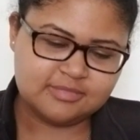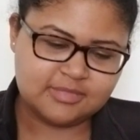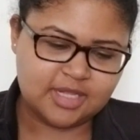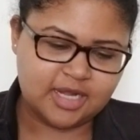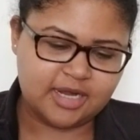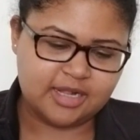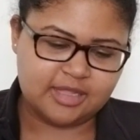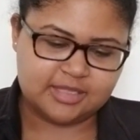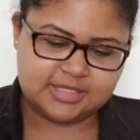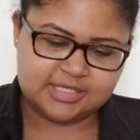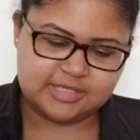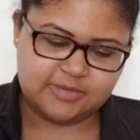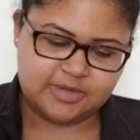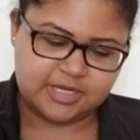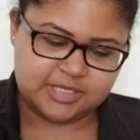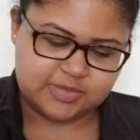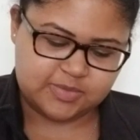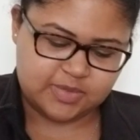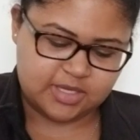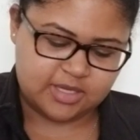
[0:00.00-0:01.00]
All right, let's see what
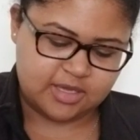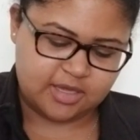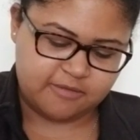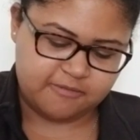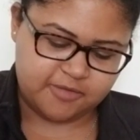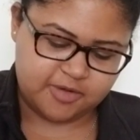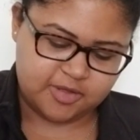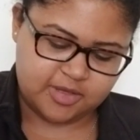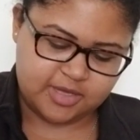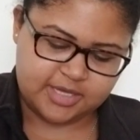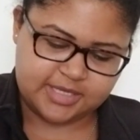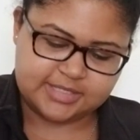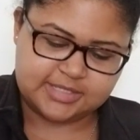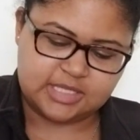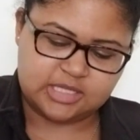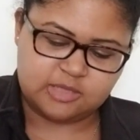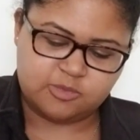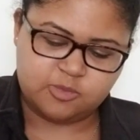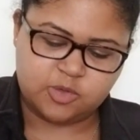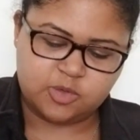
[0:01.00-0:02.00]
else we can get for you guys,
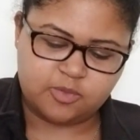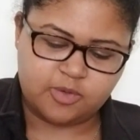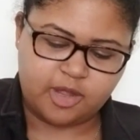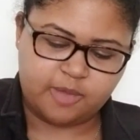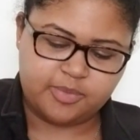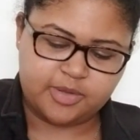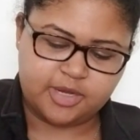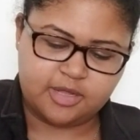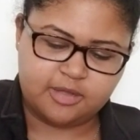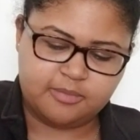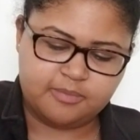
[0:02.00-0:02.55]
and then we'll wrap it